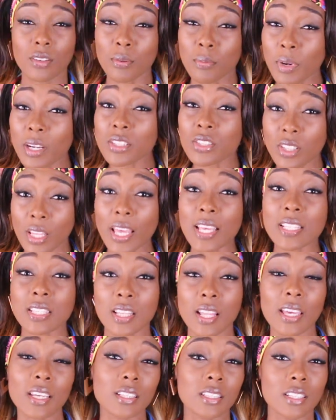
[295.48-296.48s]
You're much less less
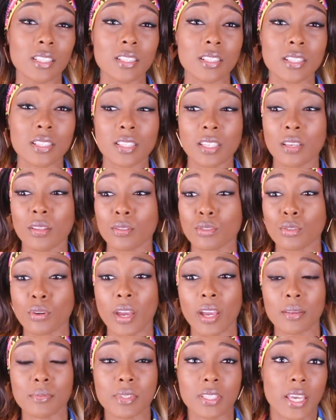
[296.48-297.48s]
likely to steal the
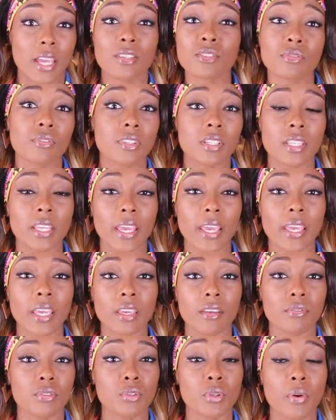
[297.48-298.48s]
tribe's catch for the day
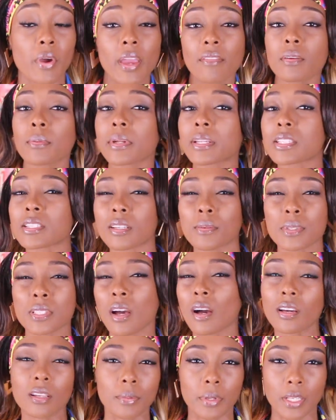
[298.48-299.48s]
if you know everybody's going to be
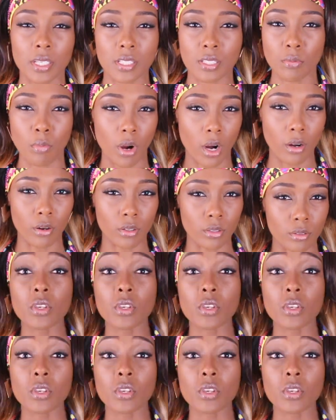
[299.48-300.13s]
talking about it tomorrow.